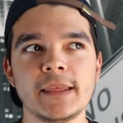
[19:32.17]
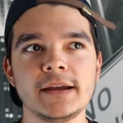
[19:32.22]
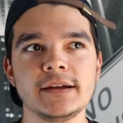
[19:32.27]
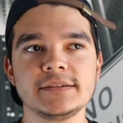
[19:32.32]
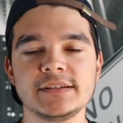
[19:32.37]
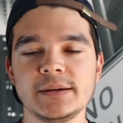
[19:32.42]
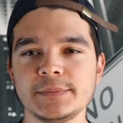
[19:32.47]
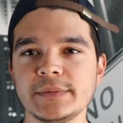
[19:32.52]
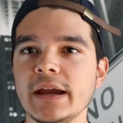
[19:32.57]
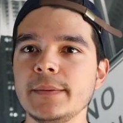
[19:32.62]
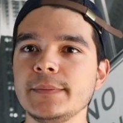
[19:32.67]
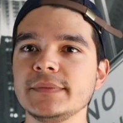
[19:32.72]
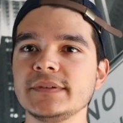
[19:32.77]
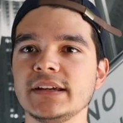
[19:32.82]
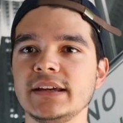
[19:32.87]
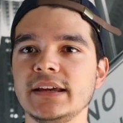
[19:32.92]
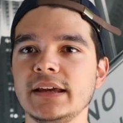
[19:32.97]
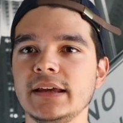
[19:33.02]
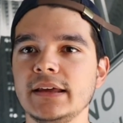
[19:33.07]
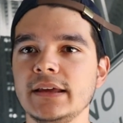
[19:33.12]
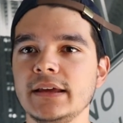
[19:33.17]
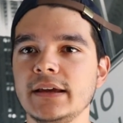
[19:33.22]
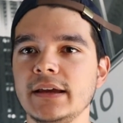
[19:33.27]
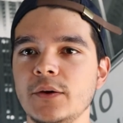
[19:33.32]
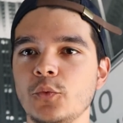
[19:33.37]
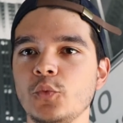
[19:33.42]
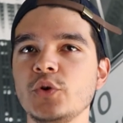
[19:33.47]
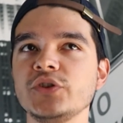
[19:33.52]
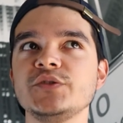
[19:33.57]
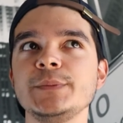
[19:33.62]
sometimes,
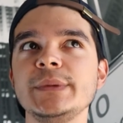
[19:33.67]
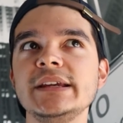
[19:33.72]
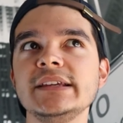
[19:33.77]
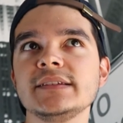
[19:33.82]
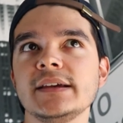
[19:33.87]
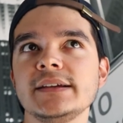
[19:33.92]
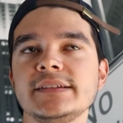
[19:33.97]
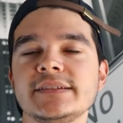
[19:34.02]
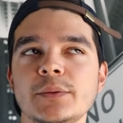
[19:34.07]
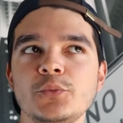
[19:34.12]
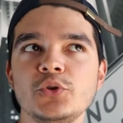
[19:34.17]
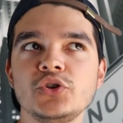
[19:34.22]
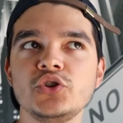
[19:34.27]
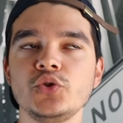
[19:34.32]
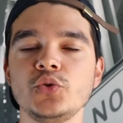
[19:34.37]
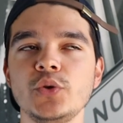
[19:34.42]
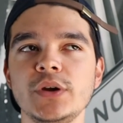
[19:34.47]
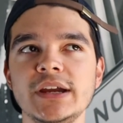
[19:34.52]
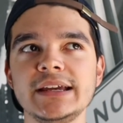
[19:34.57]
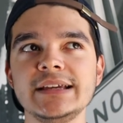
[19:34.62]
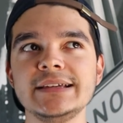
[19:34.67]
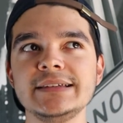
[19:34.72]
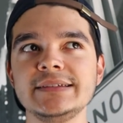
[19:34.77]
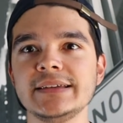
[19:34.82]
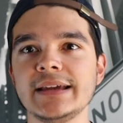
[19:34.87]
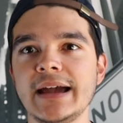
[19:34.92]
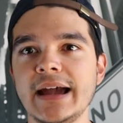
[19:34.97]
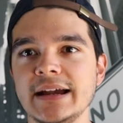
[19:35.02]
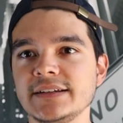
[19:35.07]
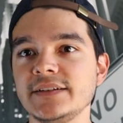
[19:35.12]
which means like someone who
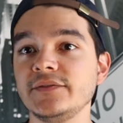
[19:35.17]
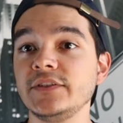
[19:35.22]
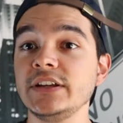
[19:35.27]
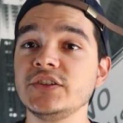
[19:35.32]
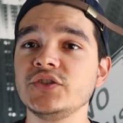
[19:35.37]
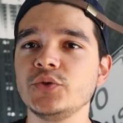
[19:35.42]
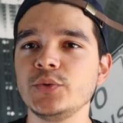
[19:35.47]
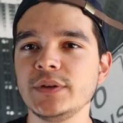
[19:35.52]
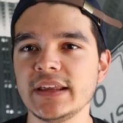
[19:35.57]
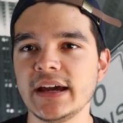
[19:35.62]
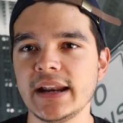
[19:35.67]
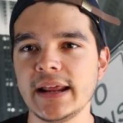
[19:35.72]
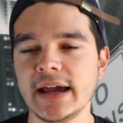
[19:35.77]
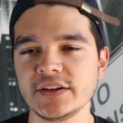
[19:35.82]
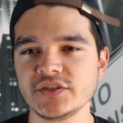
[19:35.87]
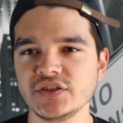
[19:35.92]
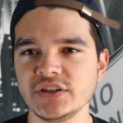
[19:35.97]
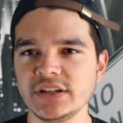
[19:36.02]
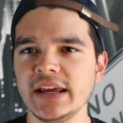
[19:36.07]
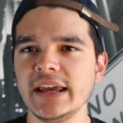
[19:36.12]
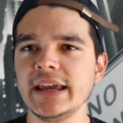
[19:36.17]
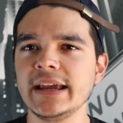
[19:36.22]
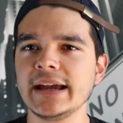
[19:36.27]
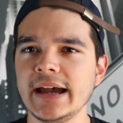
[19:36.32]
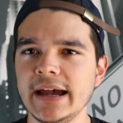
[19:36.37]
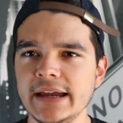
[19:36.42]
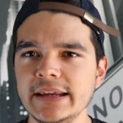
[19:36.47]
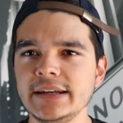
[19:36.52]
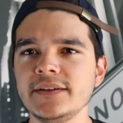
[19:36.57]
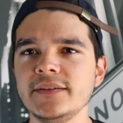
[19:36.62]
is actively doing that action. It
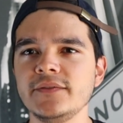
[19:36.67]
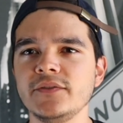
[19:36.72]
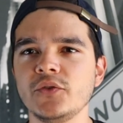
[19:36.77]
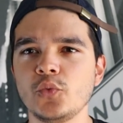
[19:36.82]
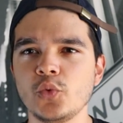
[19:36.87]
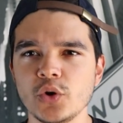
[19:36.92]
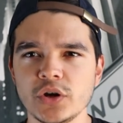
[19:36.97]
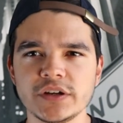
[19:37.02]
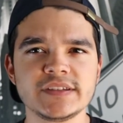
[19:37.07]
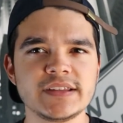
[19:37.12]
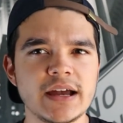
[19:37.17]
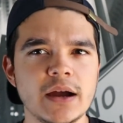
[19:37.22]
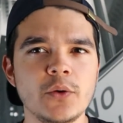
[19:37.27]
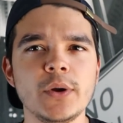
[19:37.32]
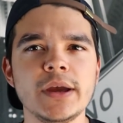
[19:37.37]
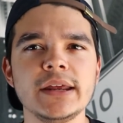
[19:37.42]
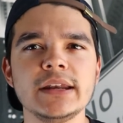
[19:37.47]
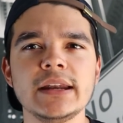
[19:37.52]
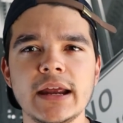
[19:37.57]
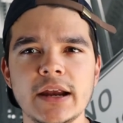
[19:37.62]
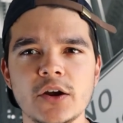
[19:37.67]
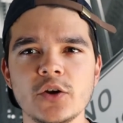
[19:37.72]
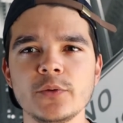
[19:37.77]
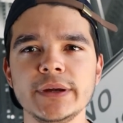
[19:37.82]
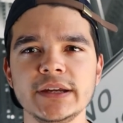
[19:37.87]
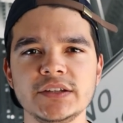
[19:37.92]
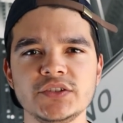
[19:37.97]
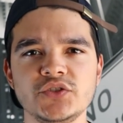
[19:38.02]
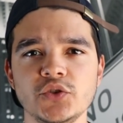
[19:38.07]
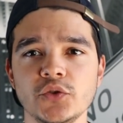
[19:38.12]
kind of works that way in
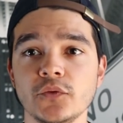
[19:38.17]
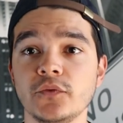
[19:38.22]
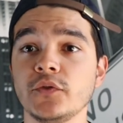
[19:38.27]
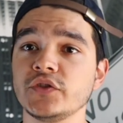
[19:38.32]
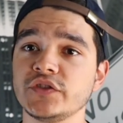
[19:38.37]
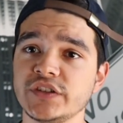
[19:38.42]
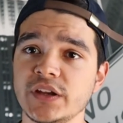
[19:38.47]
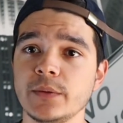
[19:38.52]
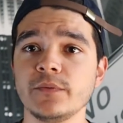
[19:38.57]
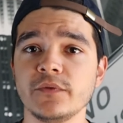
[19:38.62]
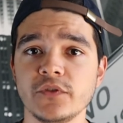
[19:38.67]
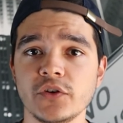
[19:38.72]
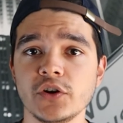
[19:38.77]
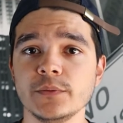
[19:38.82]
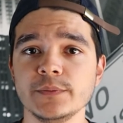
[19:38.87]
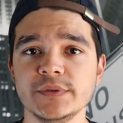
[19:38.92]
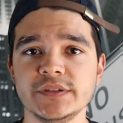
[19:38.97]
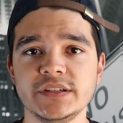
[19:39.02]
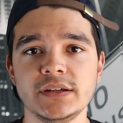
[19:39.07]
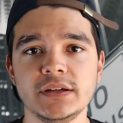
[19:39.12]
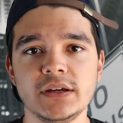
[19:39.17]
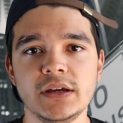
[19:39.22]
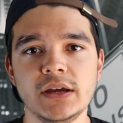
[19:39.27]
Arabic too for some verbs.